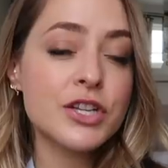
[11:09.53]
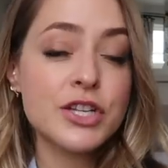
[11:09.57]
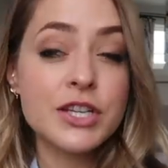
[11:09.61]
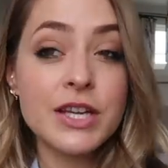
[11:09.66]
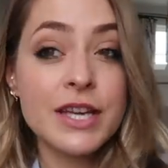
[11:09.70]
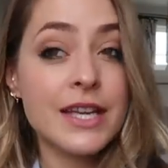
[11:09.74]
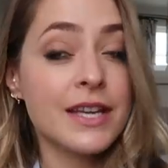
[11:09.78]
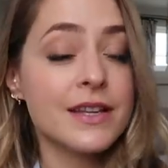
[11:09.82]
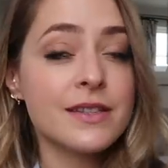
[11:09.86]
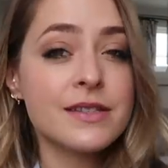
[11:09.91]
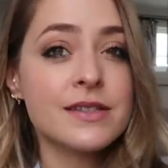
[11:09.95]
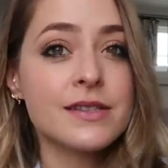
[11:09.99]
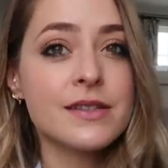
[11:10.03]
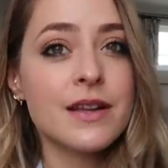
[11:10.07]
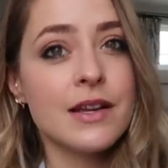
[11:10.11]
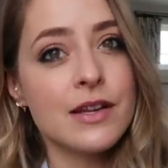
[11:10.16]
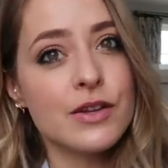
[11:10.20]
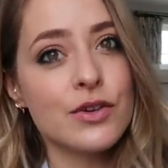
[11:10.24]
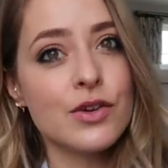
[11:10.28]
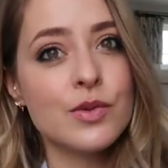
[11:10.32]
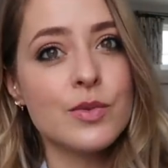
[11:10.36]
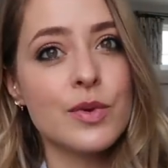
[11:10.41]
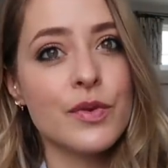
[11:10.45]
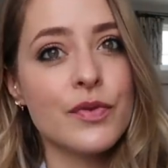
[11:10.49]
she eats
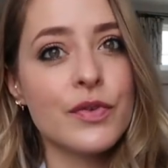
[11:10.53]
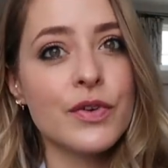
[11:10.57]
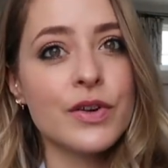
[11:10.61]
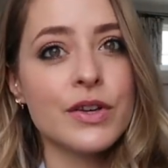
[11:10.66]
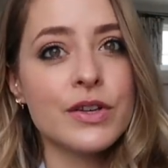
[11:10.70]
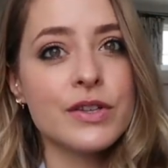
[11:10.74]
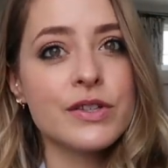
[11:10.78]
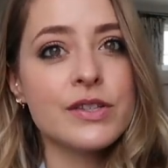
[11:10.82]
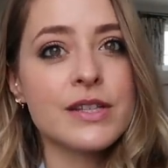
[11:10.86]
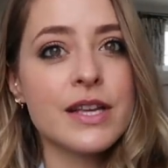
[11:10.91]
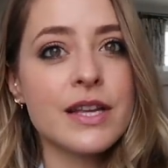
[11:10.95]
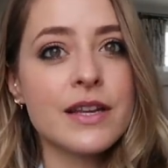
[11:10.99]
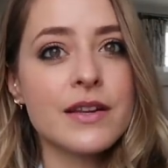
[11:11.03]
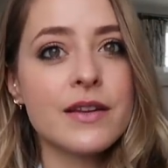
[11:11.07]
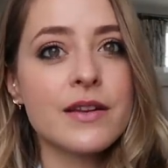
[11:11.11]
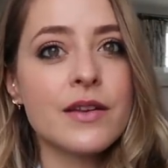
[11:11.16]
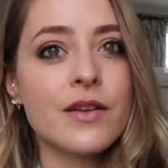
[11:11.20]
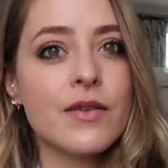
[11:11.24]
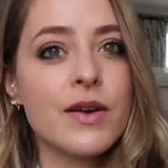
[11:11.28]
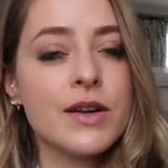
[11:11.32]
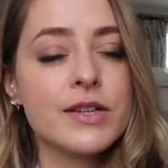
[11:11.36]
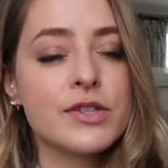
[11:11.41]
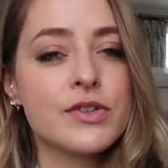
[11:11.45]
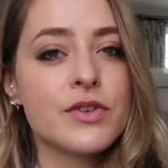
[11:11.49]
like normal food in
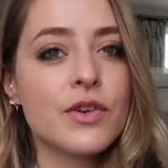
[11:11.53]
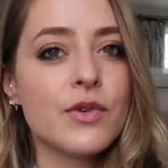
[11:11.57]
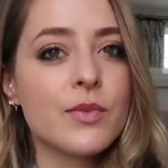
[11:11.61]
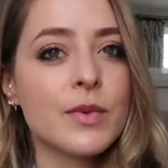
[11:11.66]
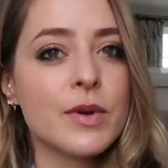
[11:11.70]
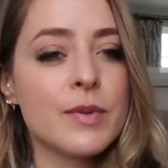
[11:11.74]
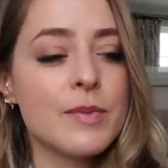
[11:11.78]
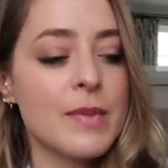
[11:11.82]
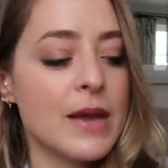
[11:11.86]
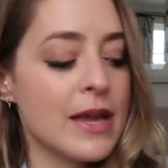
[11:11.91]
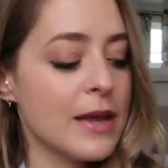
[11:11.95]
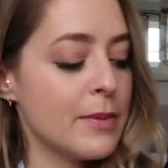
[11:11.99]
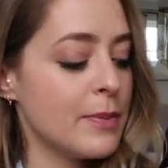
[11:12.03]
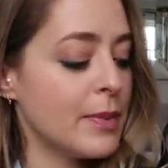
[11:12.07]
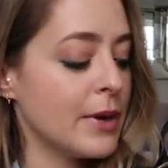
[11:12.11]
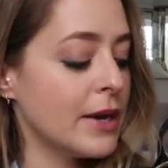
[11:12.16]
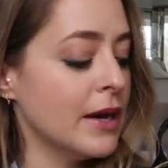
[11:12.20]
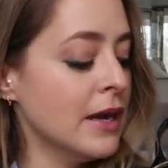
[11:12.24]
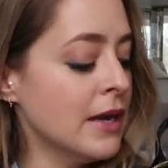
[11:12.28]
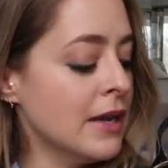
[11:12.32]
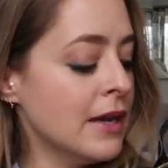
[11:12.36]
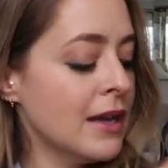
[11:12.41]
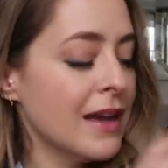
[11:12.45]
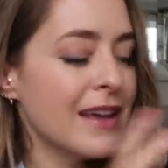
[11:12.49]
a restaurant with me,
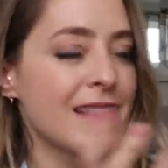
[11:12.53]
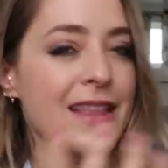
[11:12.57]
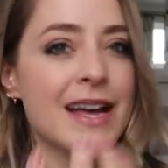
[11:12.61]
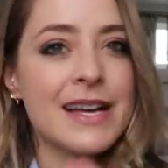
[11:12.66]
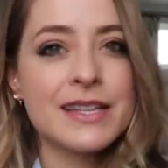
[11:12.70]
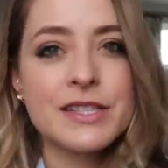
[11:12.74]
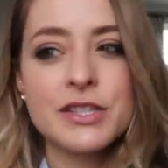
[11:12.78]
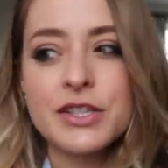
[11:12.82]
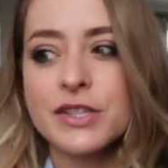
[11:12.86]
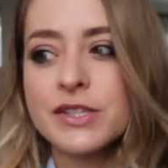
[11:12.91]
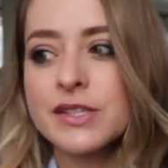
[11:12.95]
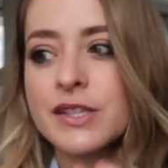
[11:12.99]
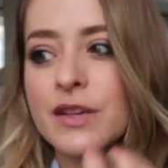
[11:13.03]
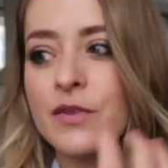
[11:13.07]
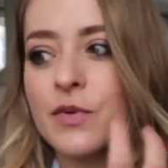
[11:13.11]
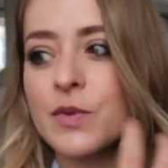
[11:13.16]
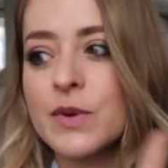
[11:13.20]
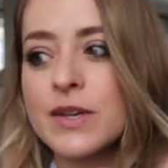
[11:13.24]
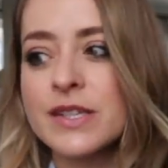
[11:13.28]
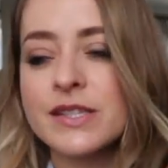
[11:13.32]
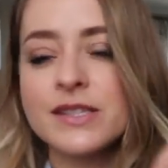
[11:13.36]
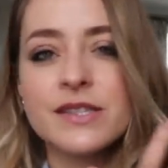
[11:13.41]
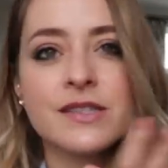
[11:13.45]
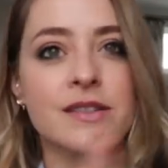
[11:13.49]
but that's just if
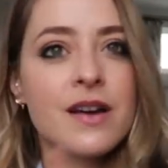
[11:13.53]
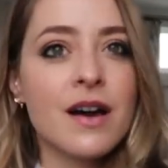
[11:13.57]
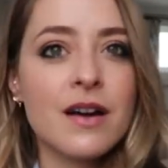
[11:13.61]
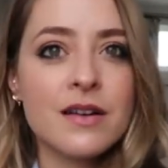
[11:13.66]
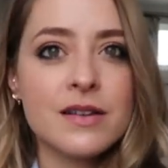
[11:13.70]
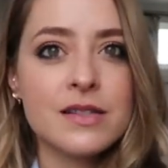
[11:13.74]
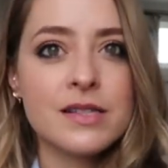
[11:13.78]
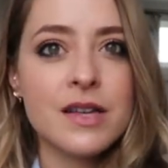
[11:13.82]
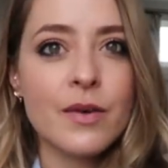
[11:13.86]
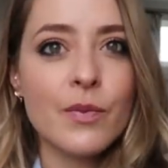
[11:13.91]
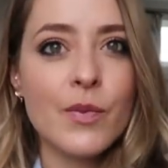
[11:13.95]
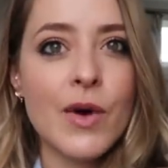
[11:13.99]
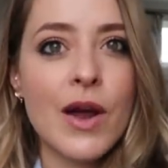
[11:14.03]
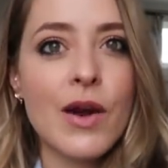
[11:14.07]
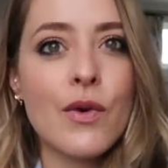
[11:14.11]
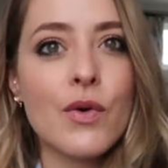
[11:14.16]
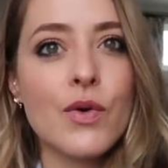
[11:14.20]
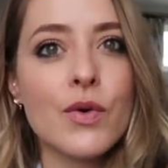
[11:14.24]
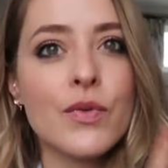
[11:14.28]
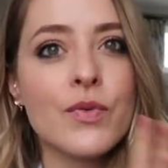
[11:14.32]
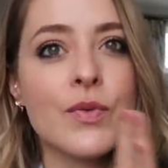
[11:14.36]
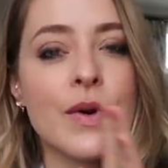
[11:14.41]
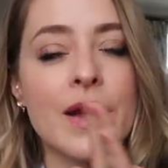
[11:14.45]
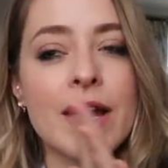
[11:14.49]
we're stuck somewhere
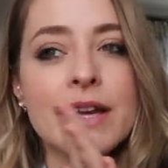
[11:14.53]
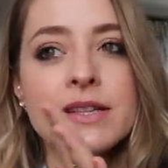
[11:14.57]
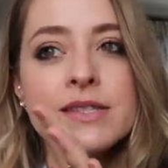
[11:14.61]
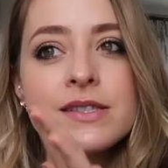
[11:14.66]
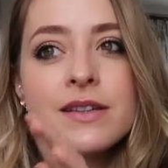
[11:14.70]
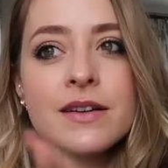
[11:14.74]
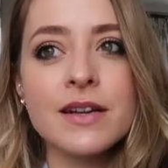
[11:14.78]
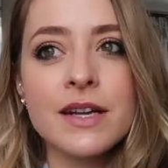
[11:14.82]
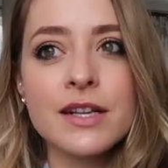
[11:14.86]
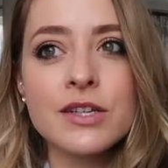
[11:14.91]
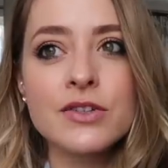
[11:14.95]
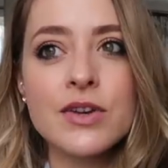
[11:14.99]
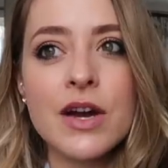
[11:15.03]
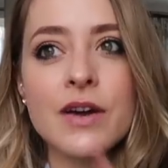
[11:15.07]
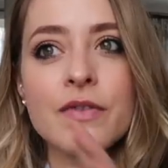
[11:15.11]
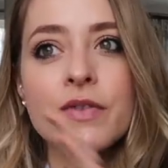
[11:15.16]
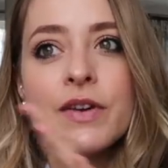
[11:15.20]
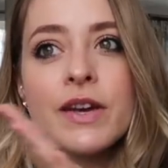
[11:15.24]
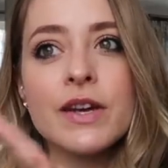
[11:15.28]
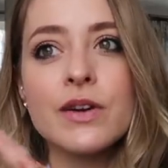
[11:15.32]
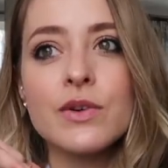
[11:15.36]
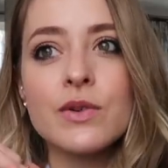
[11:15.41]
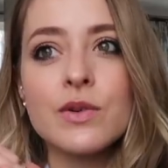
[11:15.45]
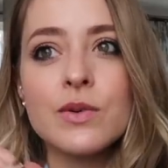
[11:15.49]
or if we get stuck in
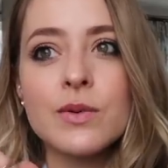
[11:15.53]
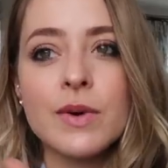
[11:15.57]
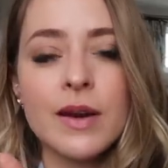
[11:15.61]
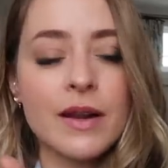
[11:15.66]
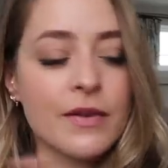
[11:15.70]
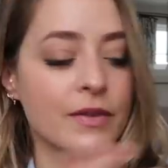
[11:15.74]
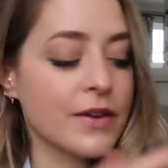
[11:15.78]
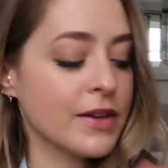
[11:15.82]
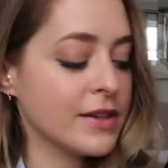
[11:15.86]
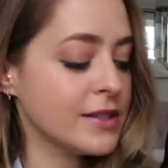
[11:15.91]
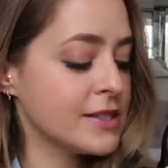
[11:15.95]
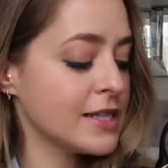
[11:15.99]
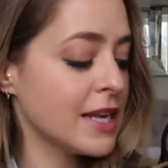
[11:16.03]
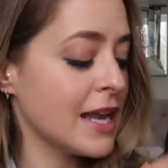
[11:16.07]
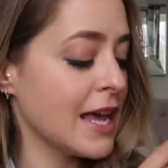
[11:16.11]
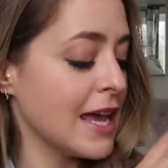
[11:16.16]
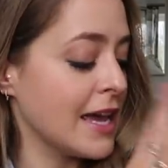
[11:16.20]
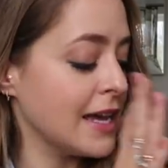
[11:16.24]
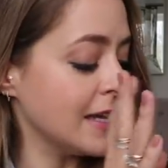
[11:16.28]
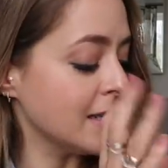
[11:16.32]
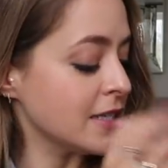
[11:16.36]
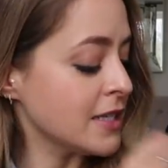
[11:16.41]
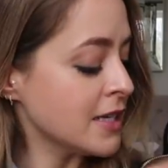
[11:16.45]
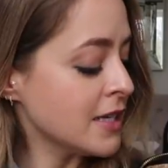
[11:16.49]
traffic or whatever,
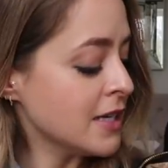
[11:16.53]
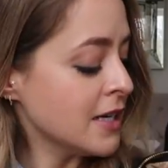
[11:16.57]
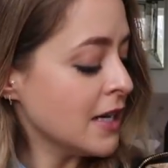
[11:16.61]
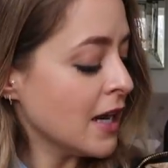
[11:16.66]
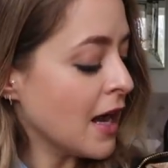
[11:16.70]
delayed,